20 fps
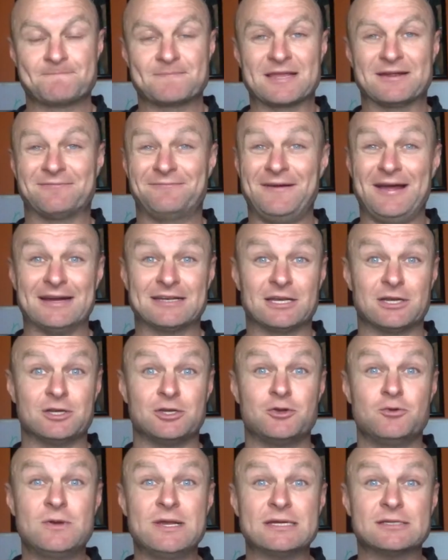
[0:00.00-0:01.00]
In fact,
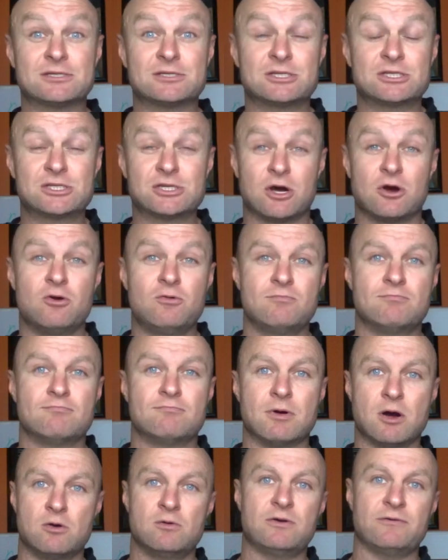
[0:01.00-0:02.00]
you get so
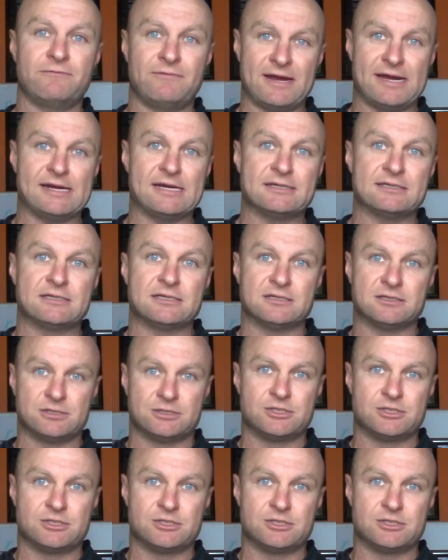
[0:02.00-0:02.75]
motivated to